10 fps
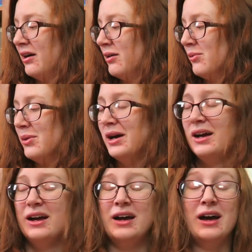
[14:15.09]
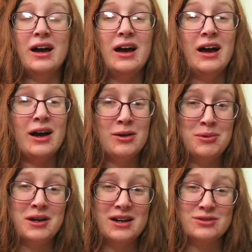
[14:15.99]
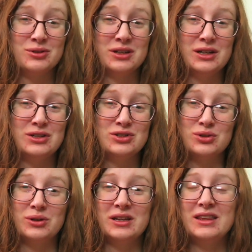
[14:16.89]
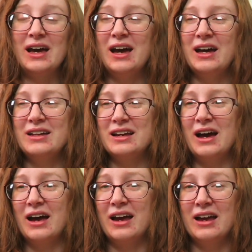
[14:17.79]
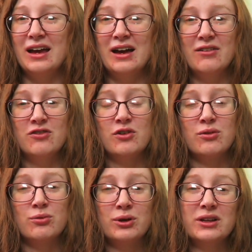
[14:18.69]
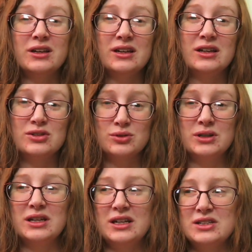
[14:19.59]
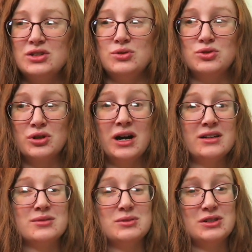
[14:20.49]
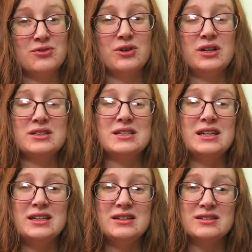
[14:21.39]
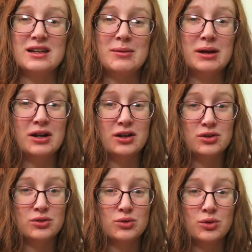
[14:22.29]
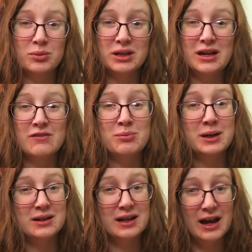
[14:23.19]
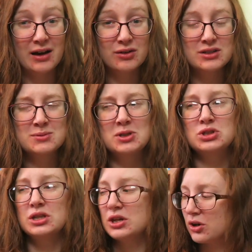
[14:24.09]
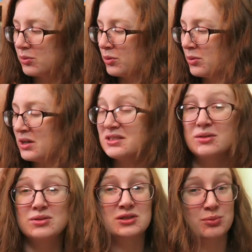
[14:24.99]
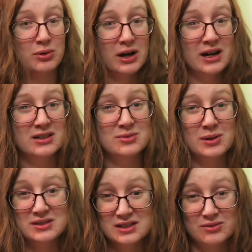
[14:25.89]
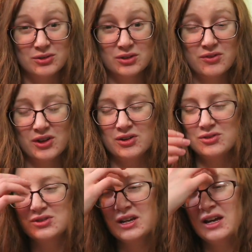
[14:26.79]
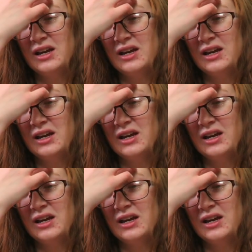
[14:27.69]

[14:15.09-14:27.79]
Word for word: um, I hope you guys really enjoyed that. I have really enjoyed getting to try some different teas that I might not normally have picked out, especially the herbal ones. I was surprised by several of those.